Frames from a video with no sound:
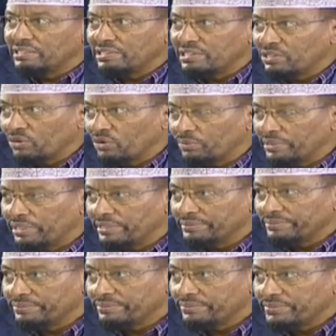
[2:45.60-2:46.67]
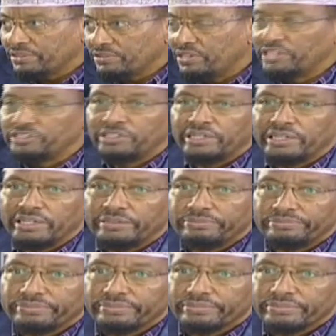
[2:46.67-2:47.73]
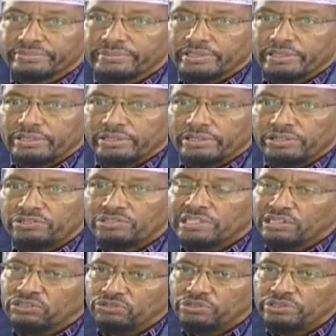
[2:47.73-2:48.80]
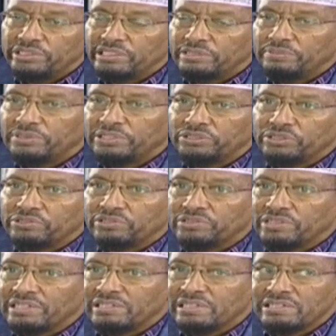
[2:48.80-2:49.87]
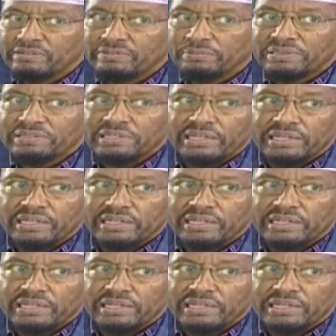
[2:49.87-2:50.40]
economy. It's Nigeria. Its tax to GDP ratio is less than 7%.